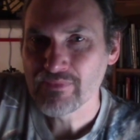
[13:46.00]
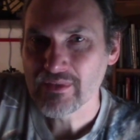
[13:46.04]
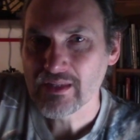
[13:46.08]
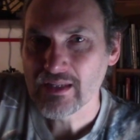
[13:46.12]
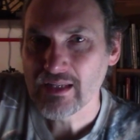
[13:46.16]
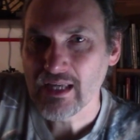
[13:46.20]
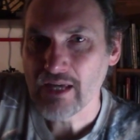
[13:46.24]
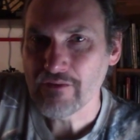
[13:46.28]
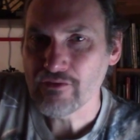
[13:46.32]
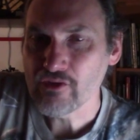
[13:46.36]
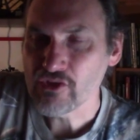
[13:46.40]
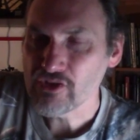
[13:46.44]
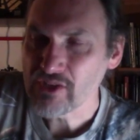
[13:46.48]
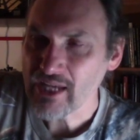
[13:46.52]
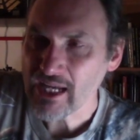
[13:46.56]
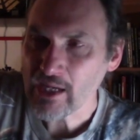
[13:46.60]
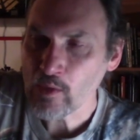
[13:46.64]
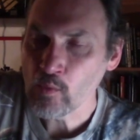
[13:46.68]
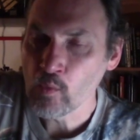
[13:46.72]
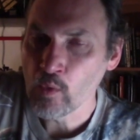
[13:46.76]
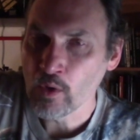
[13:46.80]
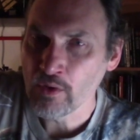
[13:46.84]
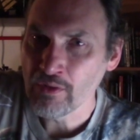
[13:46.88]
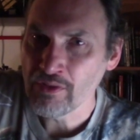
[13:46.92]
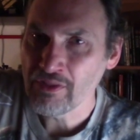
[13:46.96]
If you take
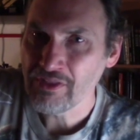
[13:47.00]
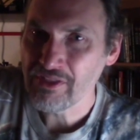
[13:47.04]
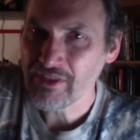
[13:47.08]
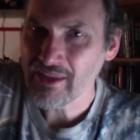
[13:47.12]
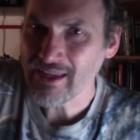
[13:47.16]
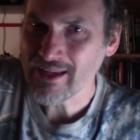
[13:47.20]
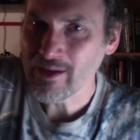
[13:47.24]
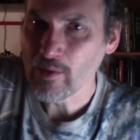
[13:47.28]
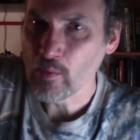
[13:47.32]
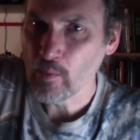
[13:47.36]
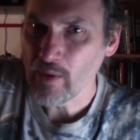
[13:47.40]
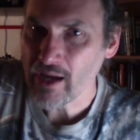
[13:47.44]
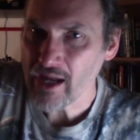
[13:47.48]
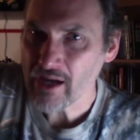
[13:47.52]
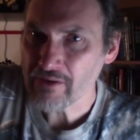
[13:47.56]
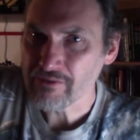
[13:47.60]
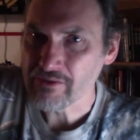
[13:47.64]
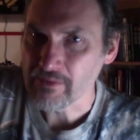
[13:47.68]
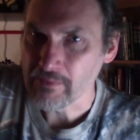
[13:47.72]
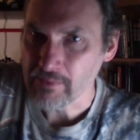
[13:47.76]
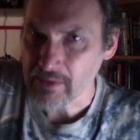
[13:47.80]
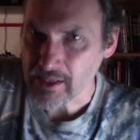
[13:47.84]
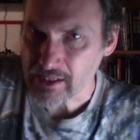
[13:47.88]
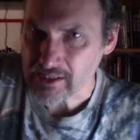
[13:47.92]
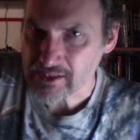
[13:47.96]
one thing away
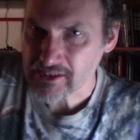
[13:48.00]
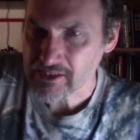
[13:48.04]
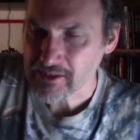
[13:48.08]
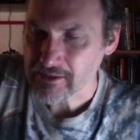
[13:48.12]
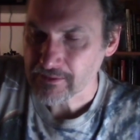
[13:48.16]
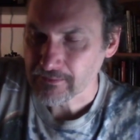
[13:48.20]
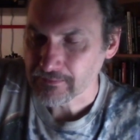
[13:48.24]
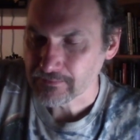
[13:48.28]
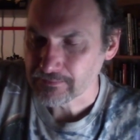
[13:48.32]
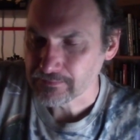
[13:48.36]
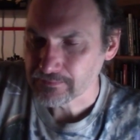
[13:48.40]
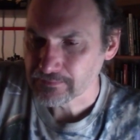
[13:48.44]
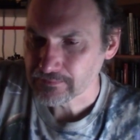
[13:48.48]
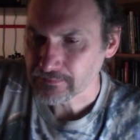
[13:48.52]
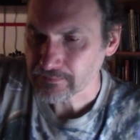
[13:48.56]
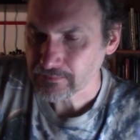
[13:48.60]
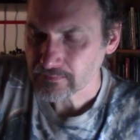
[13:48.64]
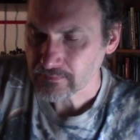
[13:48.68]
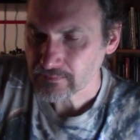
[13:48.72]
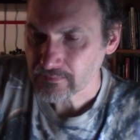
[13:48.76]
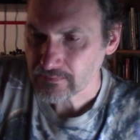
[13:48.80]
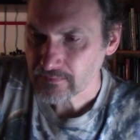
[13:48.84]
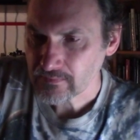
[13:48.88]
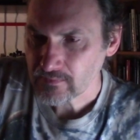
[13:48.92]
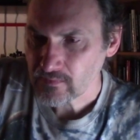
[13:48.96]
from this,
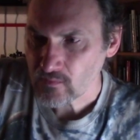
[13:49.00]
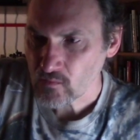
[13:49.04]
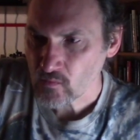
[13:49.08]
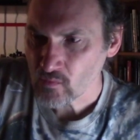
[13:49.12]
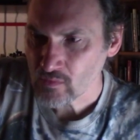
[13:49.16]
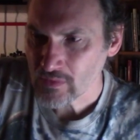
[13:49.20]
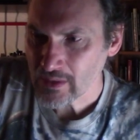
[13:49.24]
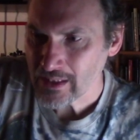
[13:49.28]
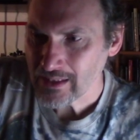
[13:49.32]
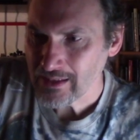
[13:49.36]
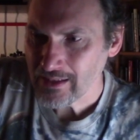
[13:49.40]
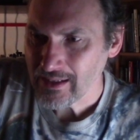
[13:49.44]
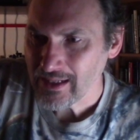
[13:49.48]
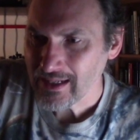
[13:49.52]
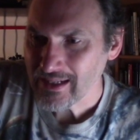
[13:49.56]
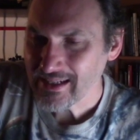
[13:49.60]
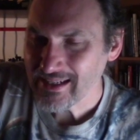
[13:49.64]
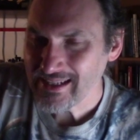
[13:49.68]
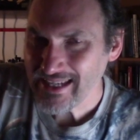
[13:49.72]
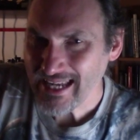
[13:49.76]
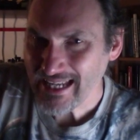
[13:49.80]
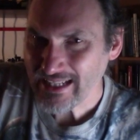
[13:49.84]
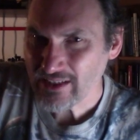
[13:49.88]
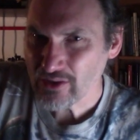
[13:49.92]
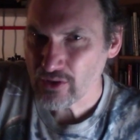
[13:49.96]

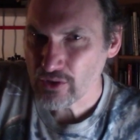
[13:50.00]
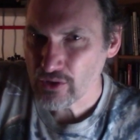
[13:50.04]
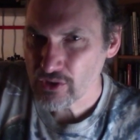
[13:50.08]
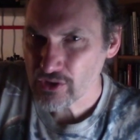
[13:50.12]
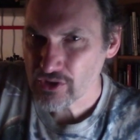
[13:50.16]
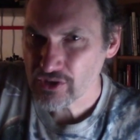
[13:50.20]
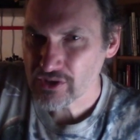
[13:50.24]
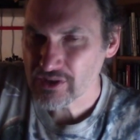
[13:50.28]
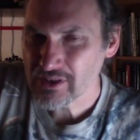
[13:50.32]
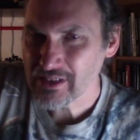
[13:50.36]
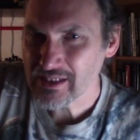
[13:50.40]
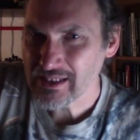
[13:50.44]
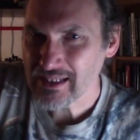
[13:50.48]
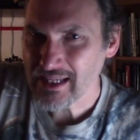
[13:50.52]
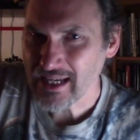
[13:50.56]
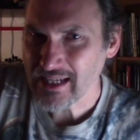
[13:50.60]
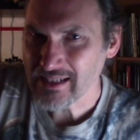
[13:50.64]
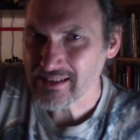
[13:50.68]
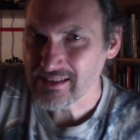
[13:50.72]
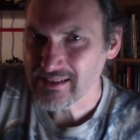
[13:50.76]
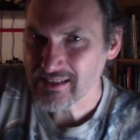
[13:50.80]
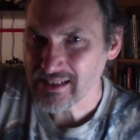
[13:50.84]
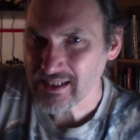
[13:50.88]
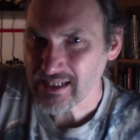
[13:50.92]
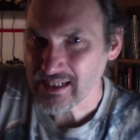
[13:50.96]
get used to the
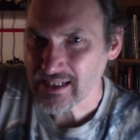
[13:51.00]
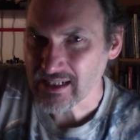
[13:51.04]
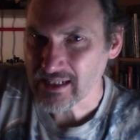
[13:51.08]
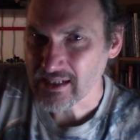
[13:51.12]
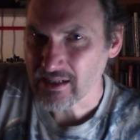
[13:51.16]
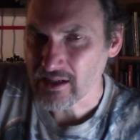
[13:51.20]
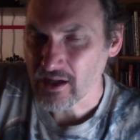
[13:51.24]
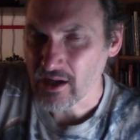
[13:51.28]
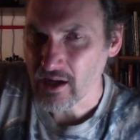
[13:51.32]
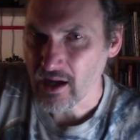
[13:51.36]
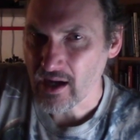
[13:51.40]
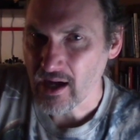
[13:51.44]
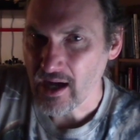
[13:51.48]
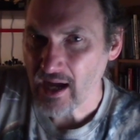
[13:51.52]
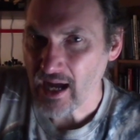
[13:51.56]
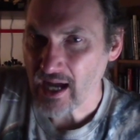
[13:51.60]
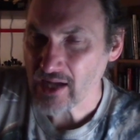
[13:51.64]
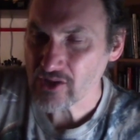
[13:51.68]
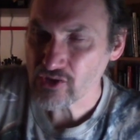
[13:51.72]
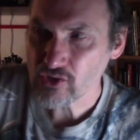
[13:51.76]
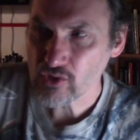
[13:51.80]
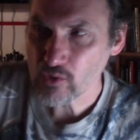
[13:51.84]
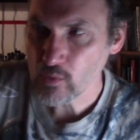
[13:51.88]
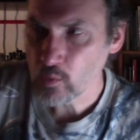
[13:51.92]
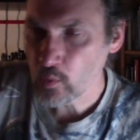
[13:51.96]
idea
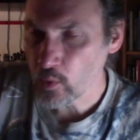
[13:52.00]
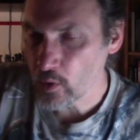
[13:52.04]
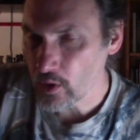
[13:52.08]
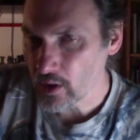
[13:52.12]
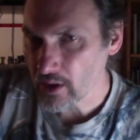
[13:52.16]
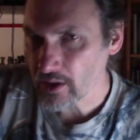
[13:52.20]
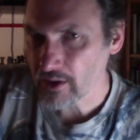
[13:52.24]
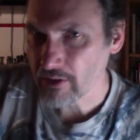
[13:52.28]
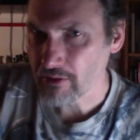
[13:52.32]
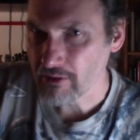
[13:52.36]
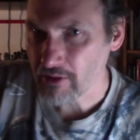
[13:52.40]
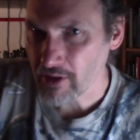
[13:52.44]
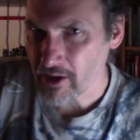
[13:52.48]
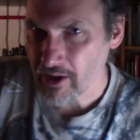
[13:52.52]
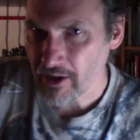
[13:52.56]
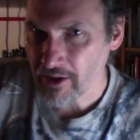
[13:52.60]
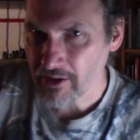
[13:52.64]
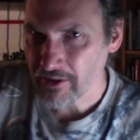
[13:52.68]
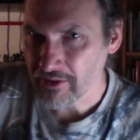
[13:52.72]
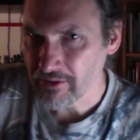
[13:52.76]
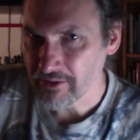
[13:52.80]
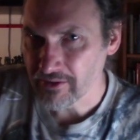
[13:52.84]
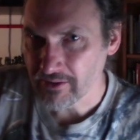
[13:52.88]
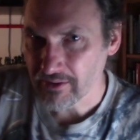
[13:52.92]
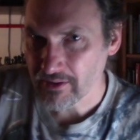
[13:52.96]
as you walk
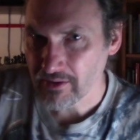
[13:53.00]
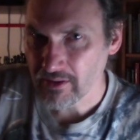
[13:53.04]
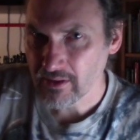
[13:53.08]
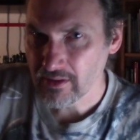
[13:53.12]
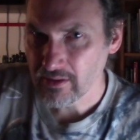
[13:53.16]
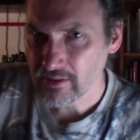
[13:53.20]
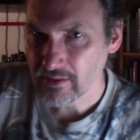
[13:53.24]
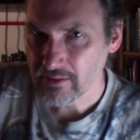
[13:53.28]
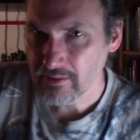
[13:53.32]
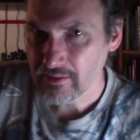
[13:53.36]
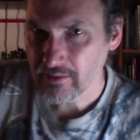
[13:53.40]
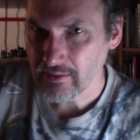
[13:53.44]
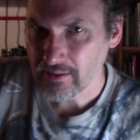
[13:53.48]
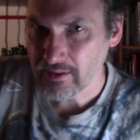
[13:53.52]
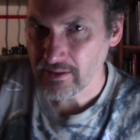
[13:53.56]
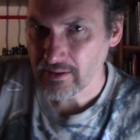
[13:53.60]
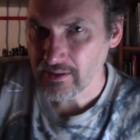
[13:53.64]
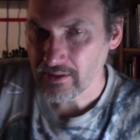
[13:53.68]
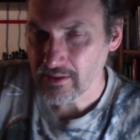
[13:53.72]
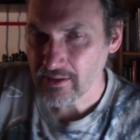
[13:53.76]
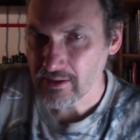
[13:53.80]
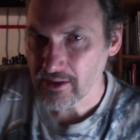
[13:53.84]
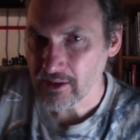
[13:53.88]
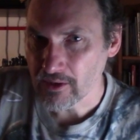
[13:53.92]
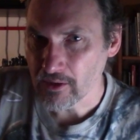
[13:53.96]
around,
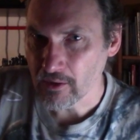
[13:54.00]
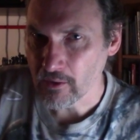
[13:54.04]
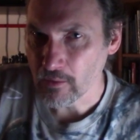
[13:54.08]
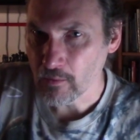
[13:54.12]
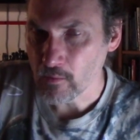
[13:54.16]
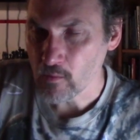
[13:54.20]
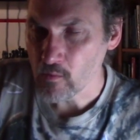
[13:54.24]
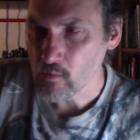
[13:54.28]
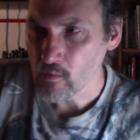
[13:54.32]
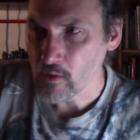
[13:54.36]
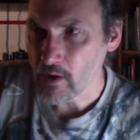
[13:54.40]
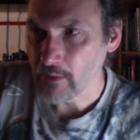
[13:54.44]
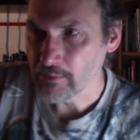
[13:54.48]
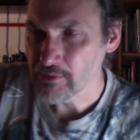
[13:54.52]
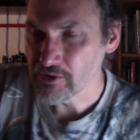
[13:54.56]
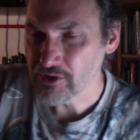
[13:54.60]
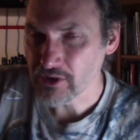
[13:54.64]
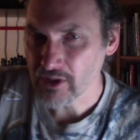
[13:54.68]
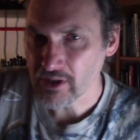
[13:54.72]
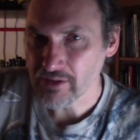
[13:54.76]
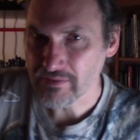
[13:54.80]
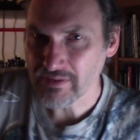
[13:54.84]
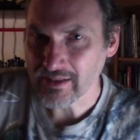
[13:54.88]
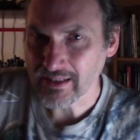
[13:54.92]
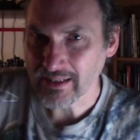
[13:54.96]

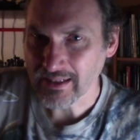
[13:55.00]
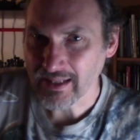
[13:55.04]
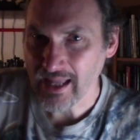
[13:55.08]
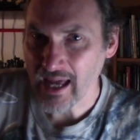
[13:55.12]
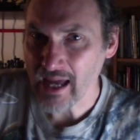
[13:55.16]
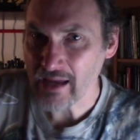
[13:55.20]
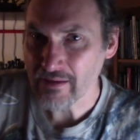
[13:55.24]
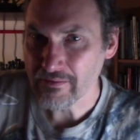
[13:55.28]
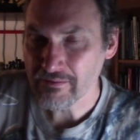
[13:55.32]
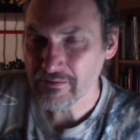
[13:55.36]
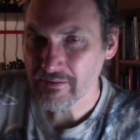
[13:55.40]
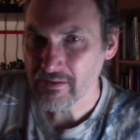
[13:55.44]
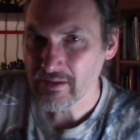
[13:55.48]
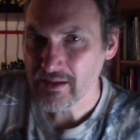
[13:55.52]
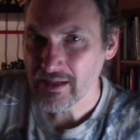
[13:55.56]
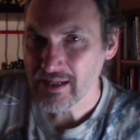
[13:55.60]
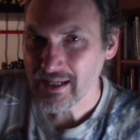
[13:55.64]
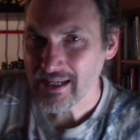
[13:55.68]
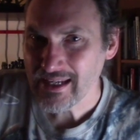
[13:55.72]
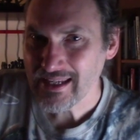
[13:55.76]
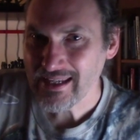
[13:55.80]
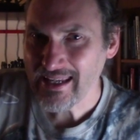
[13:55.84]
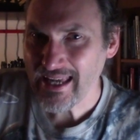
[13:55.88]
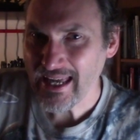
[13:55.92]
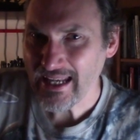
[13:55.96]
observing life,
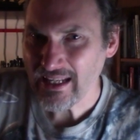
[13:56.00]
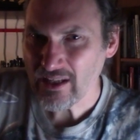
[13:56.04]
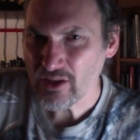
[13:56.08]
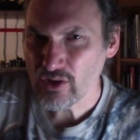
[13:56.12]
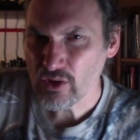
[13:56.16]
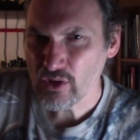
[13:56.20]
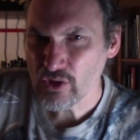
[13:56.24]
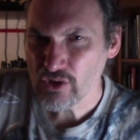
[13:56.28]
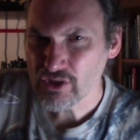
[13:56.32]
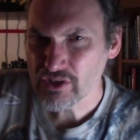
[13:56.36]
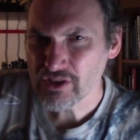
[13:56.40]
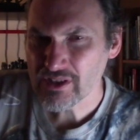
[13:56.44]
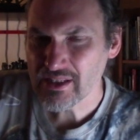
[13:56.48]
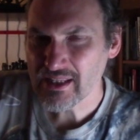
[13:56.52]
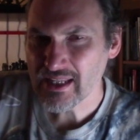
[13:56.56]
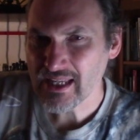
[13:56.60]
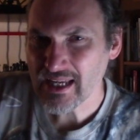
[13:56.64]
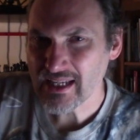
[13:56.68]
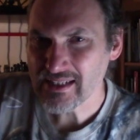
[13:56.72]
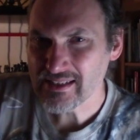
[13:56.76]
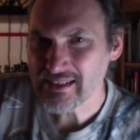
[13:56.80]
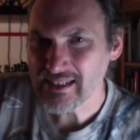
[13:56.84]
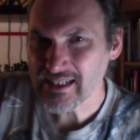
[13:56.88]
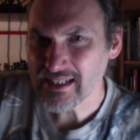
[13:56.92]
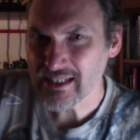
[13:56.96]
get used to the
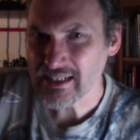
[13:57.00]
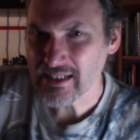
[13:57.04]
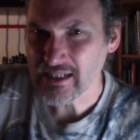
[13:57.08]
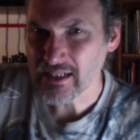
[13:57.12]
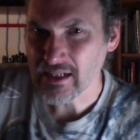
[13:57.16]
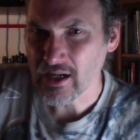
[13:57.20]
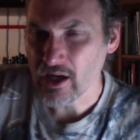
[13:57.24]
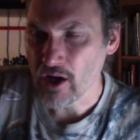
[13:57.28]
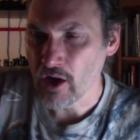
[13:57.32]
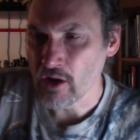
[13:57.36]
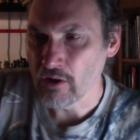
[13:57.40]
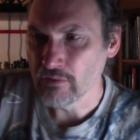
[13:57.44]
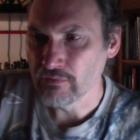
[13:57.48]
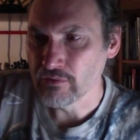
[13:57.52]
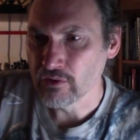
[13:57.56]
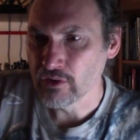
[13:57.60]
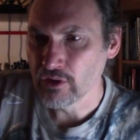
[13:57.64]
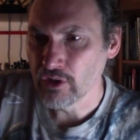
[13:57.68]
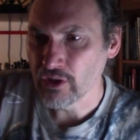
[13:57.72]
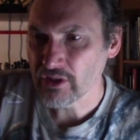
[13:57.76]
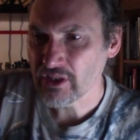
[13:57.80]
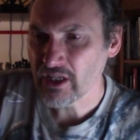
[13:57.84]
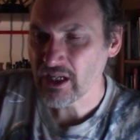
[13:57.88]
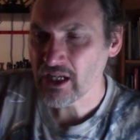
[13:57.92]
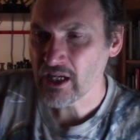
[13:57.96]
idea of
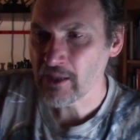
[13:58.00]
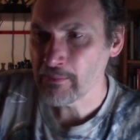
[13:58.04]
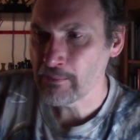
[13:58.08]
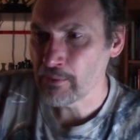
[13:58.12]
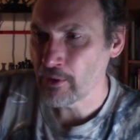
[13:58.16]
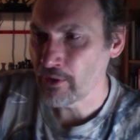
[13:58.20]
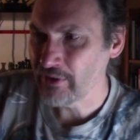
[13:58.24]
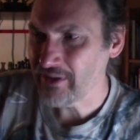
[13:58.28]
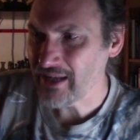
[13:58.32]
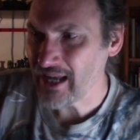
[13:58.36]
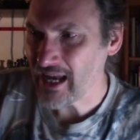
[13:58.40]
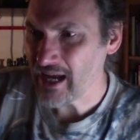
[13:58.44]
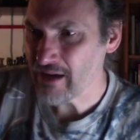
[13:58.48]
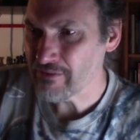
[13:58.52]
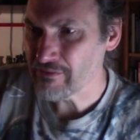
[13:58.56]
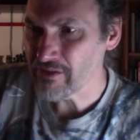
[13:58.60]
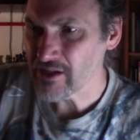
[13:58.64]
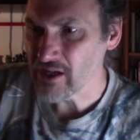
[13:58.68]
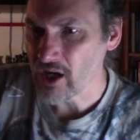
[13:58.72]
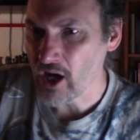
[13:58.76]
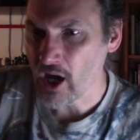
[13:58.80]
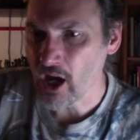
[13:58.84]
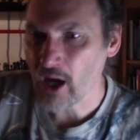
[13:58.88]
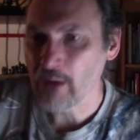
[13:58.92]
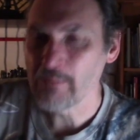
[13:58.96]
looking upon
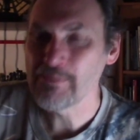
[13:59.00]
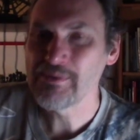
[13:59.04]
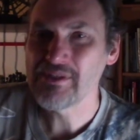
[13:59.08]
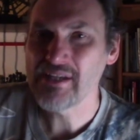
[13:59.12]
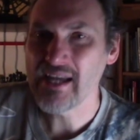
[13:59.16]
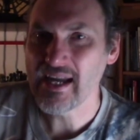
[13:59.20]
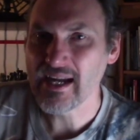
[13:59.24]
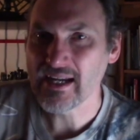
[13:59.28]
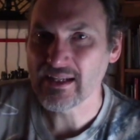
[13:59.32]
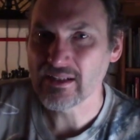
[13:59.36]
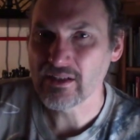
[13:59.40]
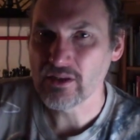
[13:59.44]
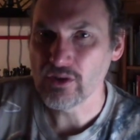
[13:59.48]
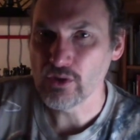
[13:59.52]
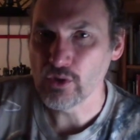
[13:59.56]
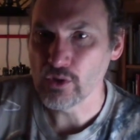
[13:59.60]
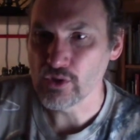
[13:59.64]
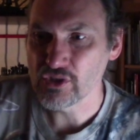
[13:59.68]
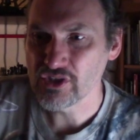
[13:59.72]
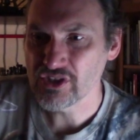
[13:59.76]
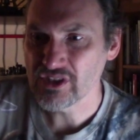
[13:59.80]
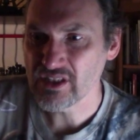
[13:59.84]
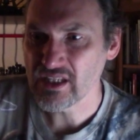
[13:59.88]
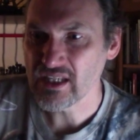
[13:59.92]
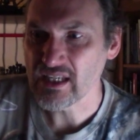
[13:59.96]
every object you
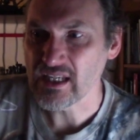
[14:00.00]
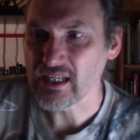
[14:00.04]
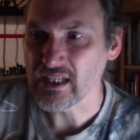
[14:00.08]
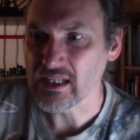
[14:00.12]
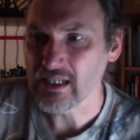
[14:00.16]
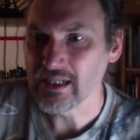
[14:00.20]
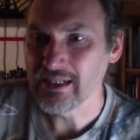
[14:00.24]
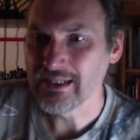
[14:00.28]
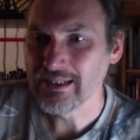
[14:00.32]
see